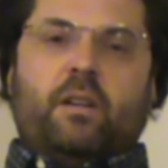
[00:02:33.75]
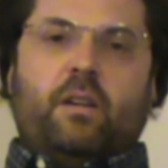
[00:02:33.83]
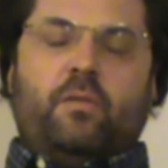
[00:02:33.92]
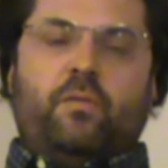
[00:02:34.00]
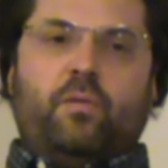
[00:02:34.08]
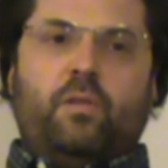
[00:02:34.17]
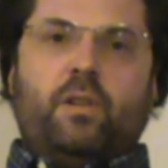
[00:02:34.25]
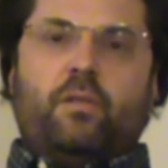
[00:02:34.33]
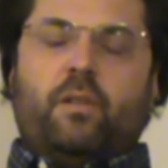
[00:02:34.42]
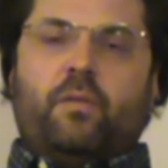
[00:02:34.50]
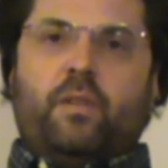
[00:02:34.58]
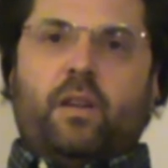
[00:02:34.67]
have fully
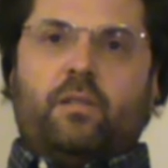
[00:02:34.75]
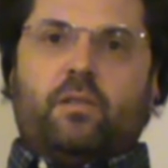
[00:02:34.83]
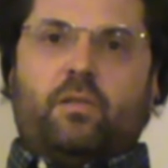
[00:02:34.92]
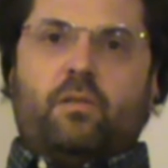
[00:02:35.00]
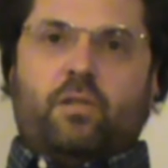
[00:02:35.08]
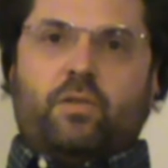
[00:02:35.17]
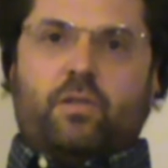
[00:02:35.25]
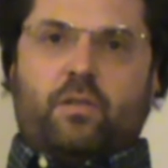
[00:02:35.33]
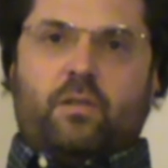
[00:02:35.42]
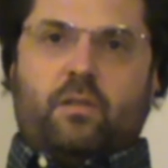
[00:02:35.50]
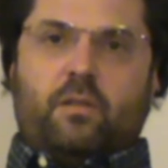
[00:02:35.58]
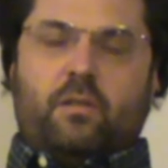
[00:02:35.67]
reflected
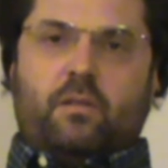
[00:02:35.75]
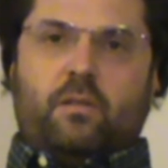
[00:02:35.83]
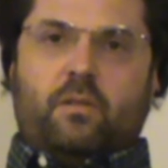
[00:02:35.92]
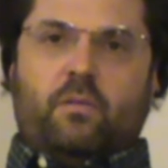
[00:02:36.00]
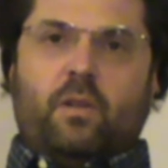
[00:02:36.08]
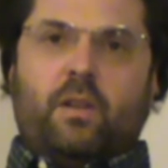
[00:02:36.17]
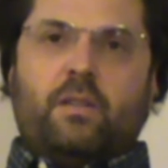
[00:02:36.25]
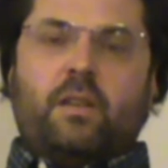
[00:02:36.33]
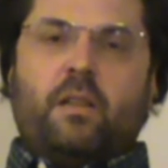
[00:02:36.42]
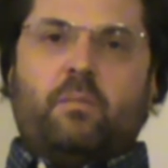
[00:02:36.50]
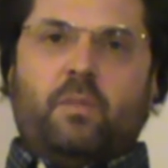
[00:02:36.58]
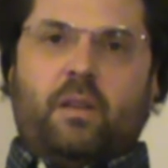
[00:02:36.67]
consciousness. What does
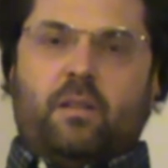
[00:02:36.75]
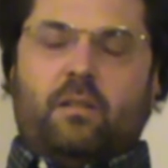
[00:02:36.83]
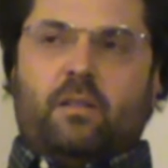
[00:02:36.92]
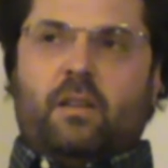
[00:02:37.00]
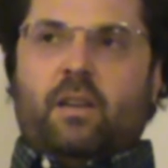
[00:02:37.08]
that mean?